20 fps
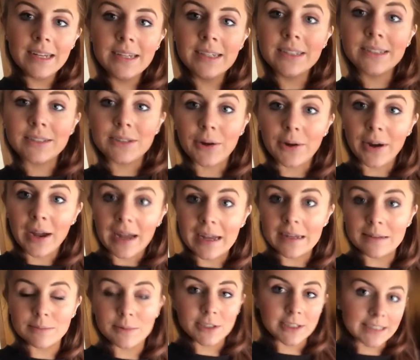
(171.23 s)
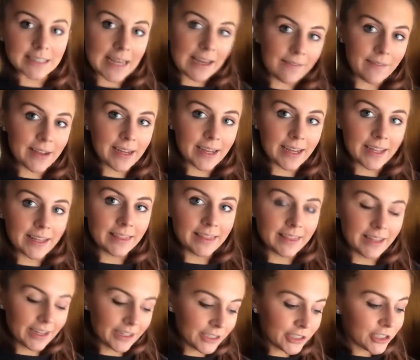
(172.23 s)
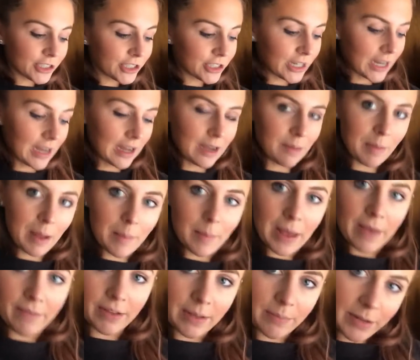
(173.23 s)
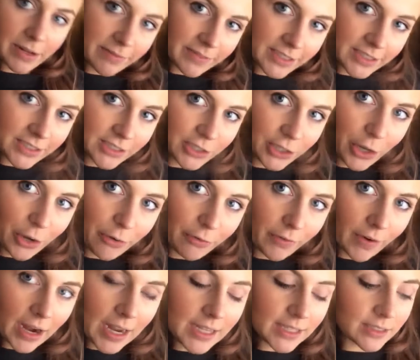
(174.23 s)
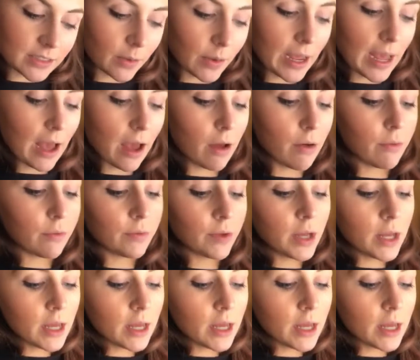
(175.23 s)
So I'm just having lunch. I'm having a bit of a stir fry. So I have